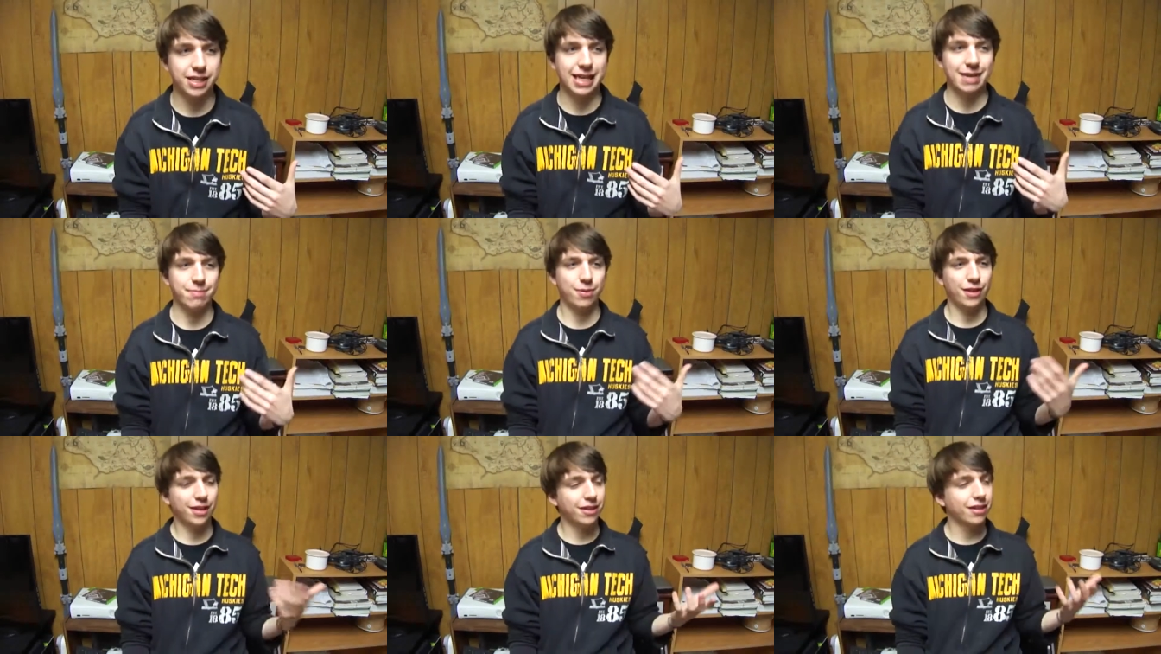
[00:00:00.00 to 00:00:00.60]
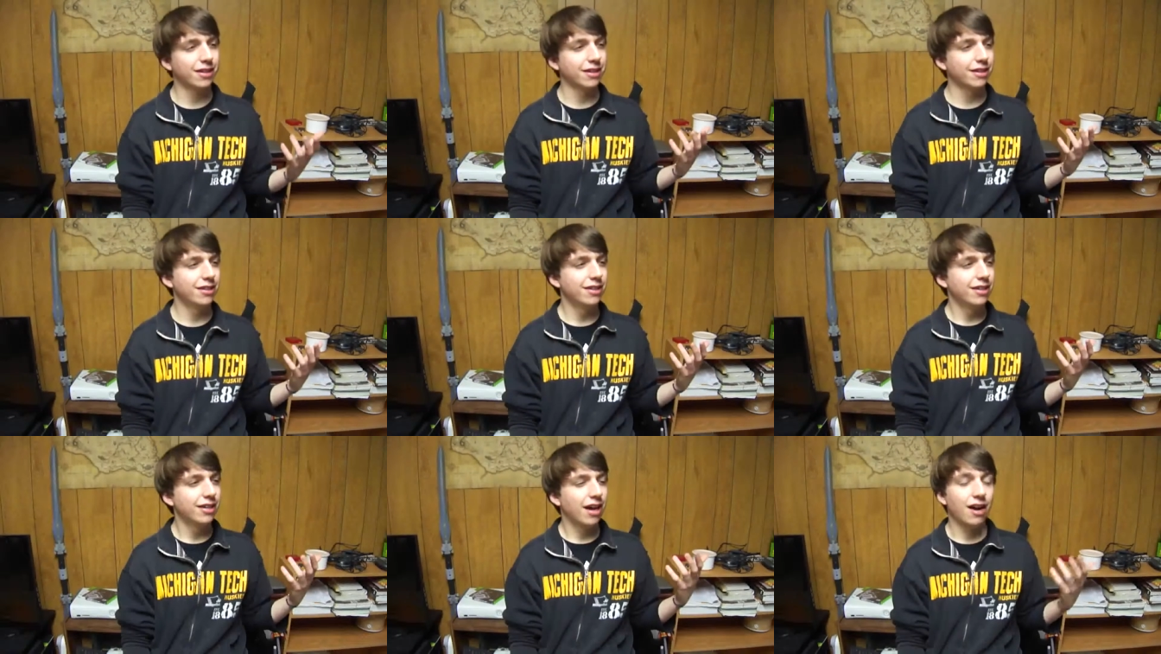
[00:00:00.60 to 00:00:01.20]
I kept thinking
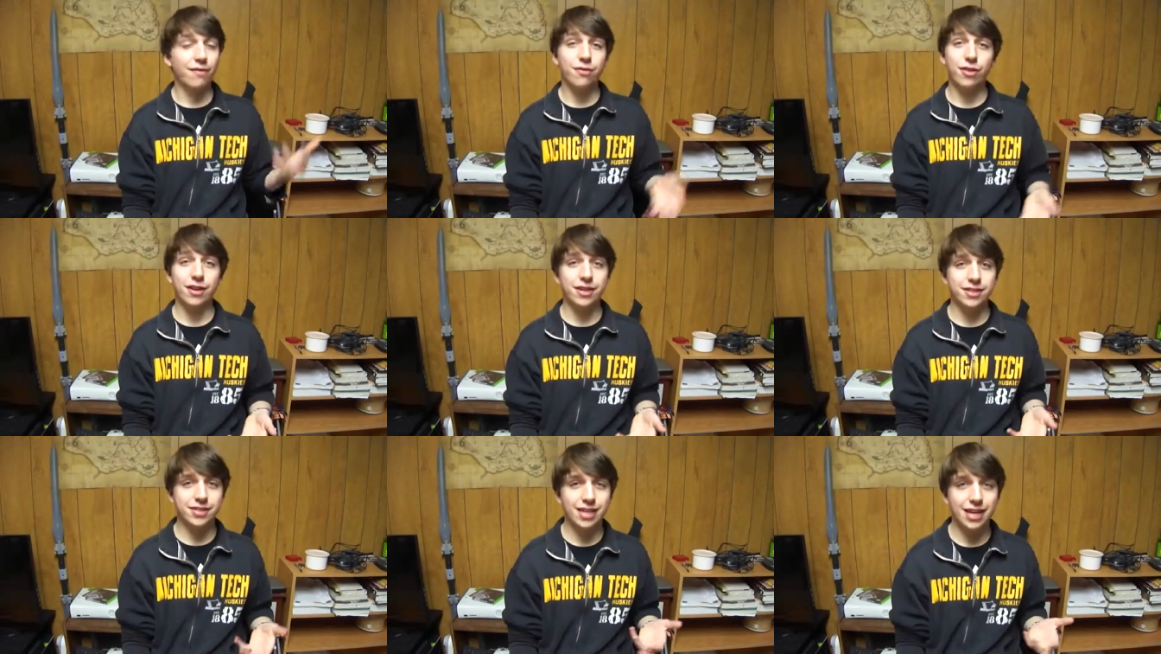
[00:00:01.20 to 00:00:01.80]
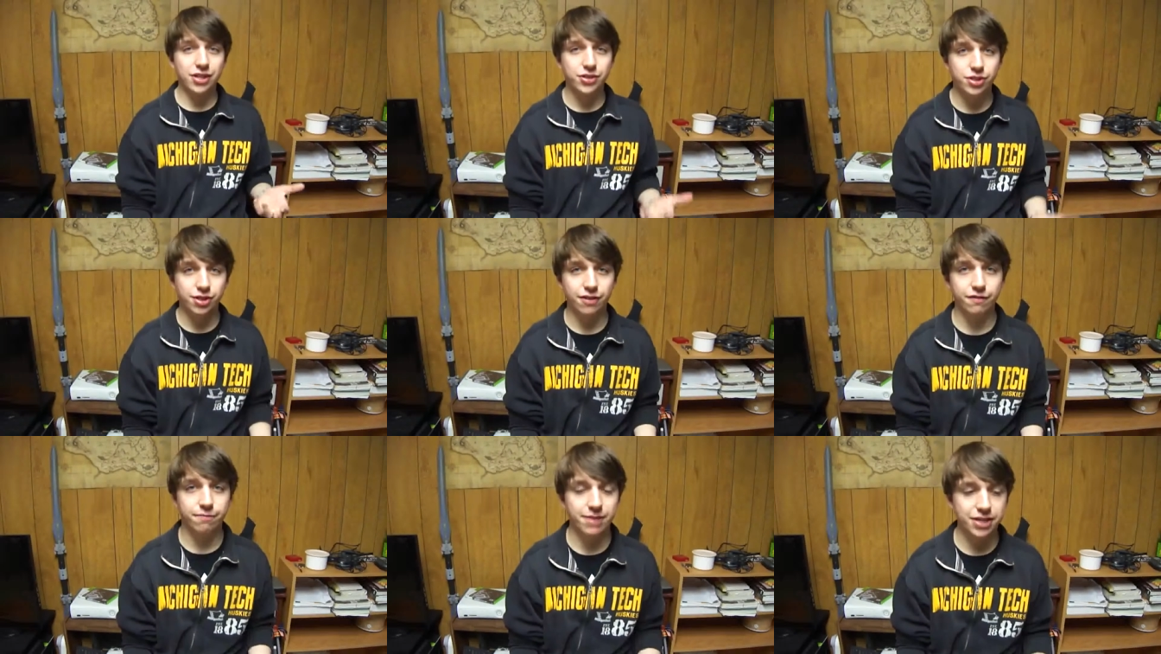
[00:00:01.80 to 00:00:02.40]
of things that I
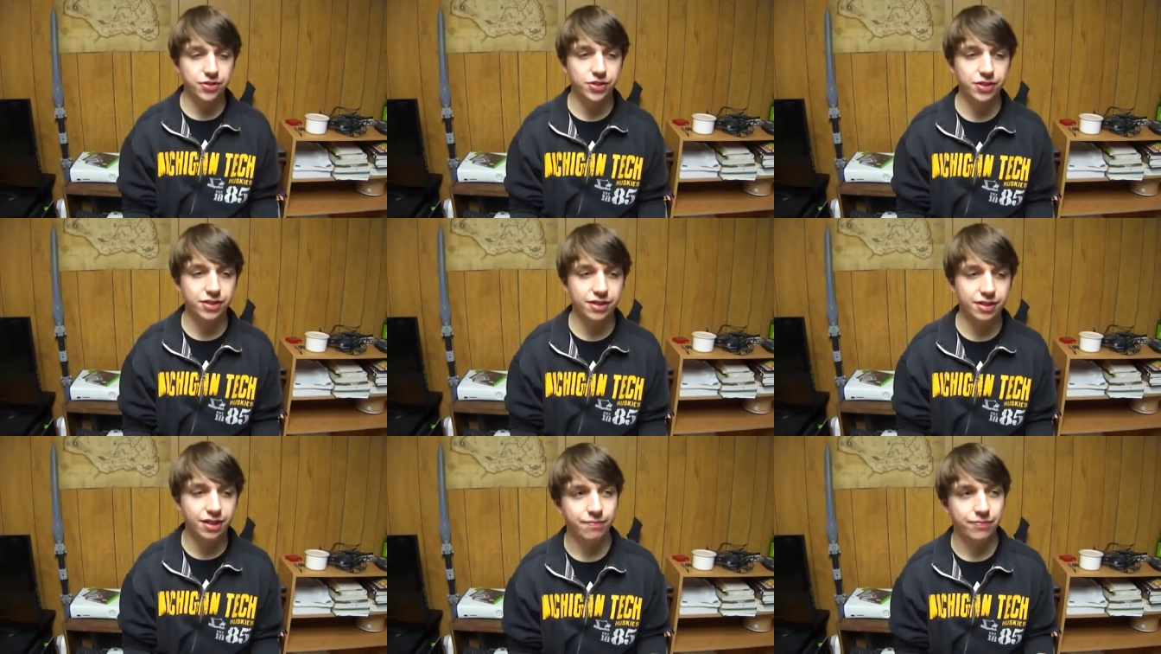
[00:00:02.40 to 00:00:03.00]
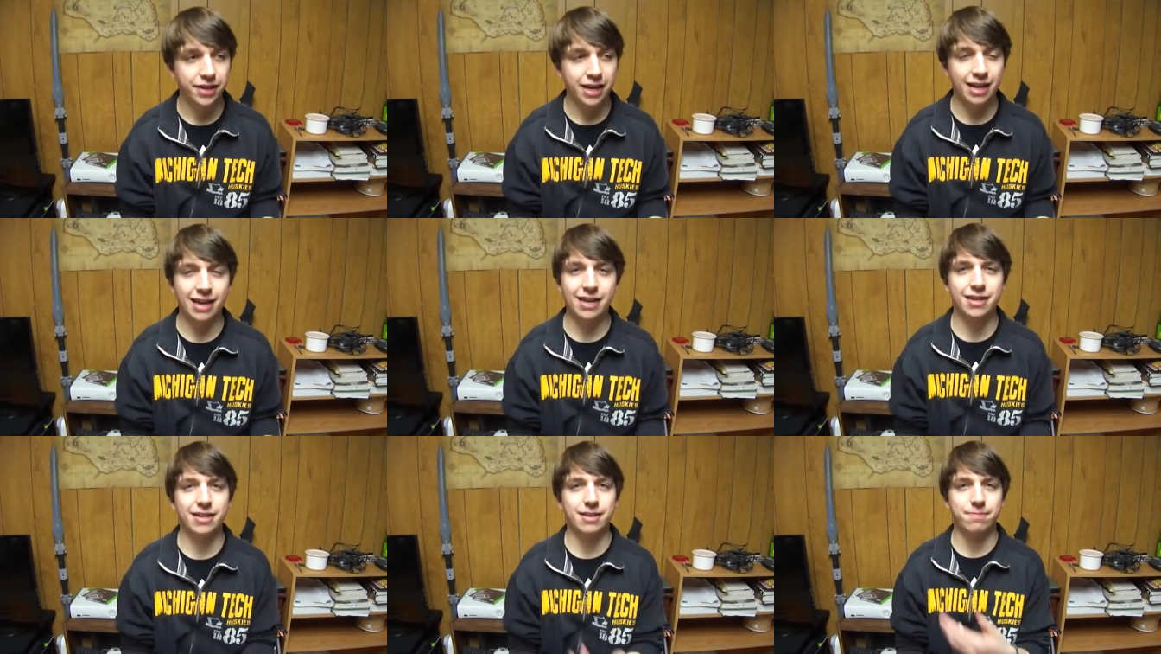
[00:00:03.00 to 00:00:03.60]
should have mentioned, and I
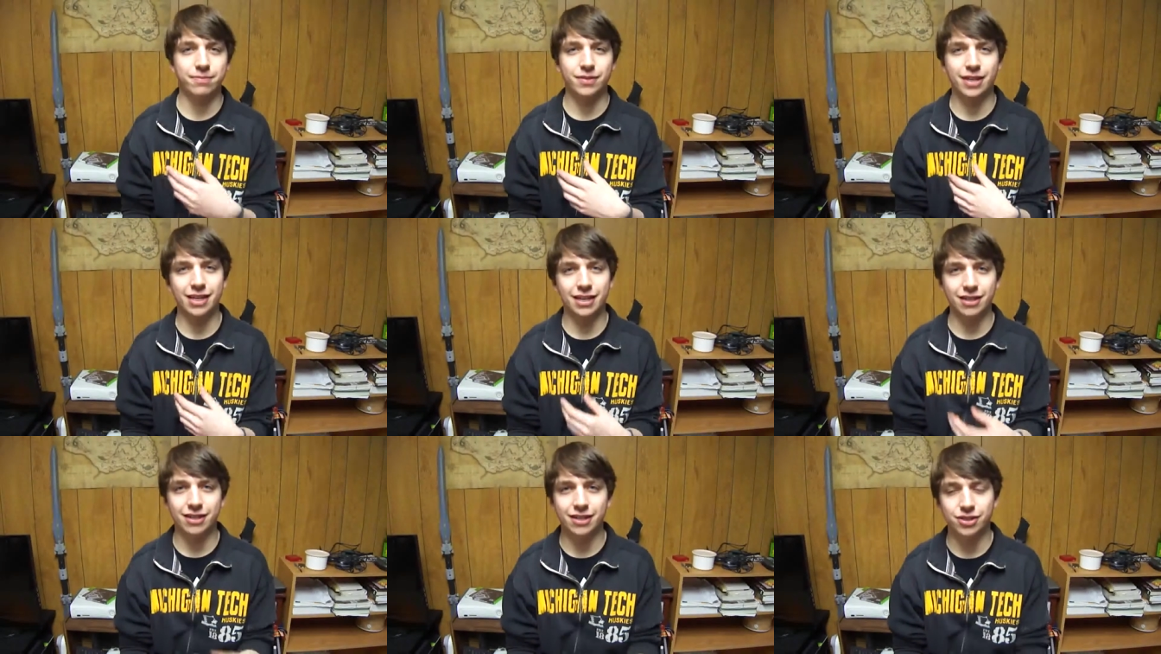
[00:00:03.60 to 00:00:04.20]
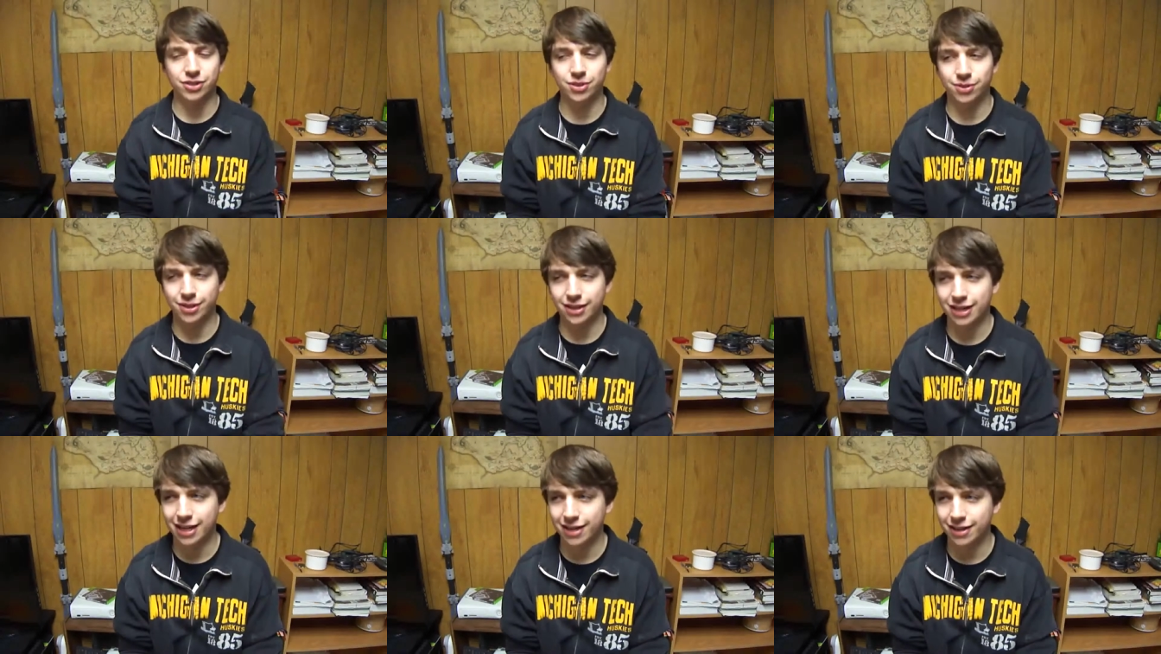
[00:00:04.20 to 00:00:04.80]
ended up getting cut short
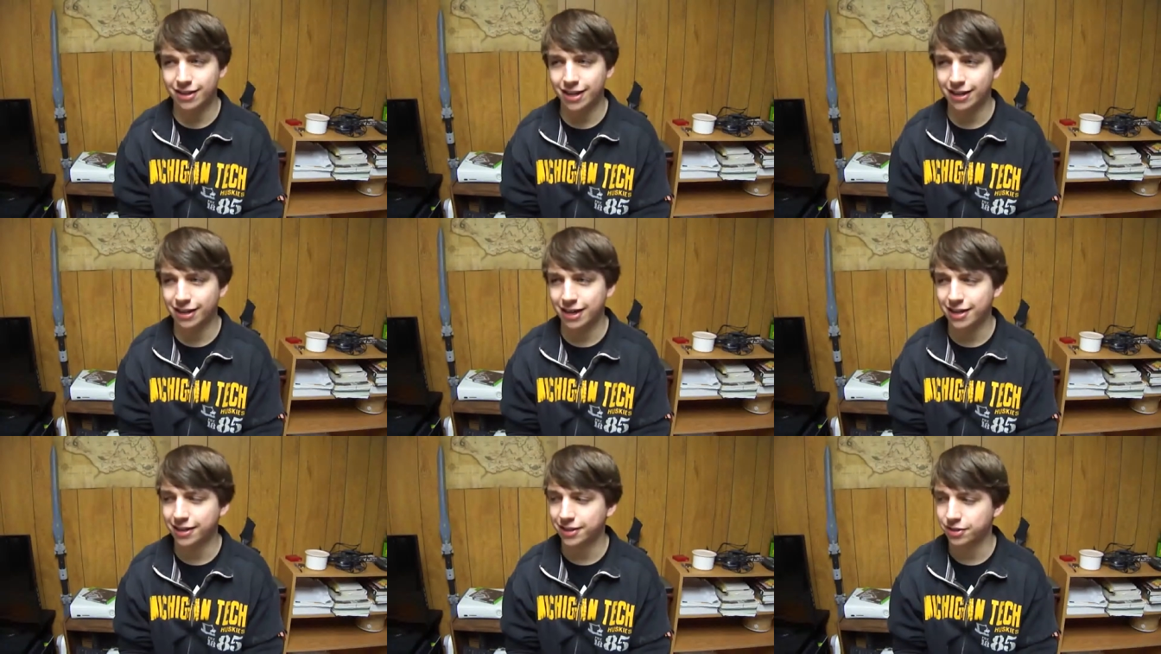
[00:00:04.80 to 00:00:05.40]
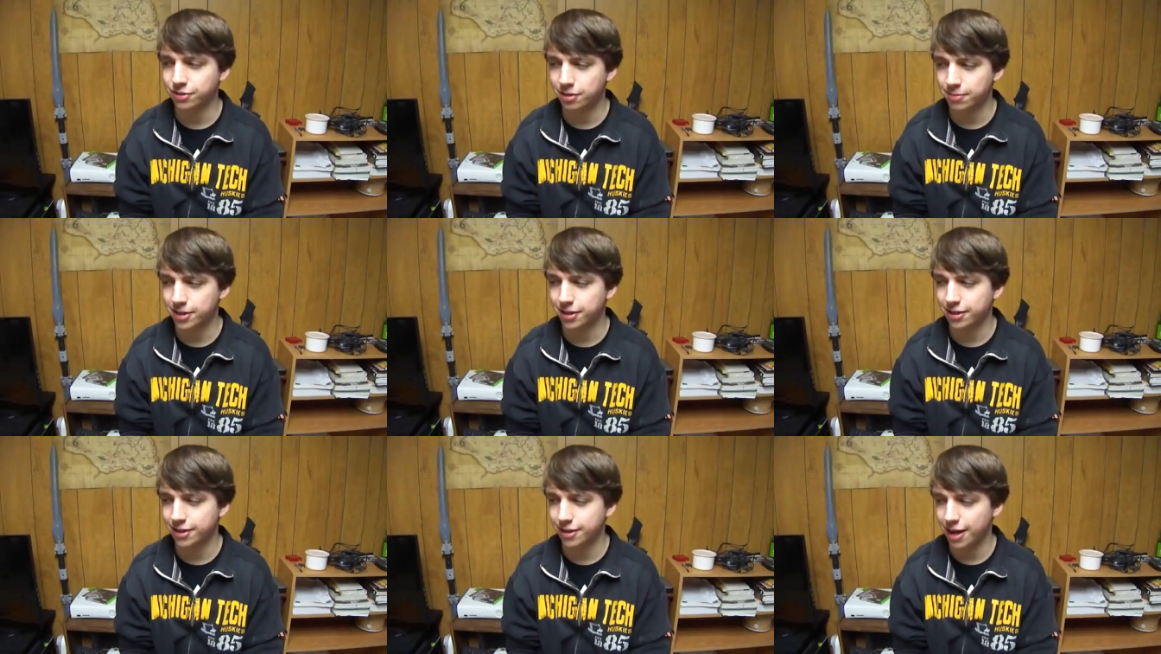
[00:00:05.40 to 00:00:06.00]
in the end, and that kind of
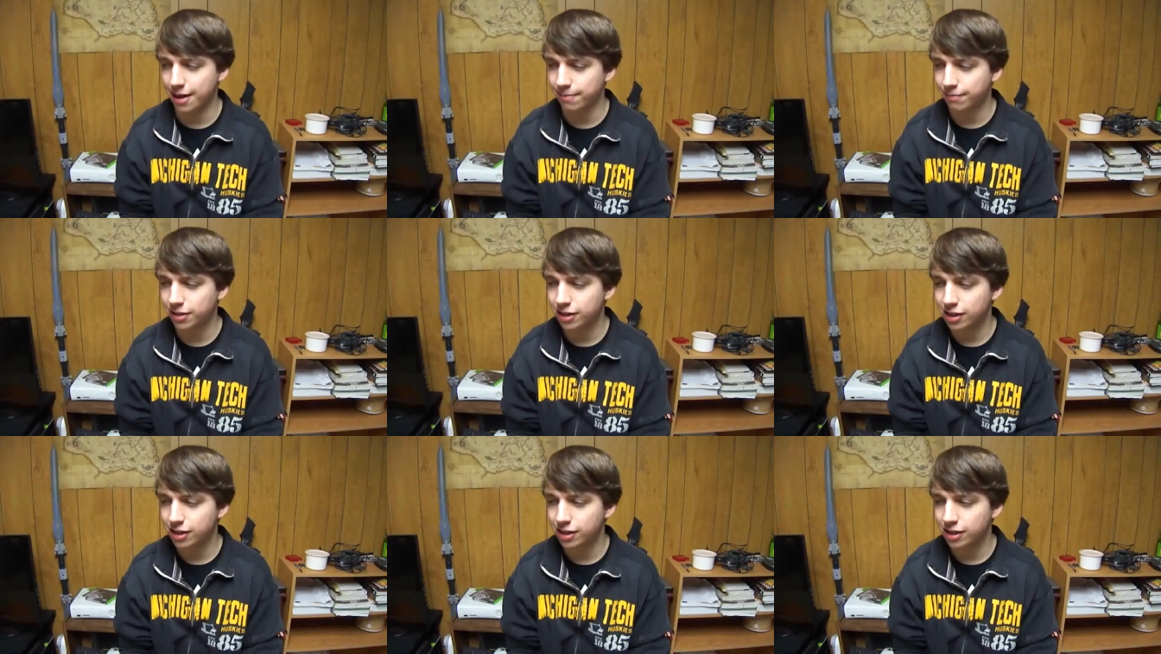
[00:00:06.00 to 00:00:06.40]
contributed to that.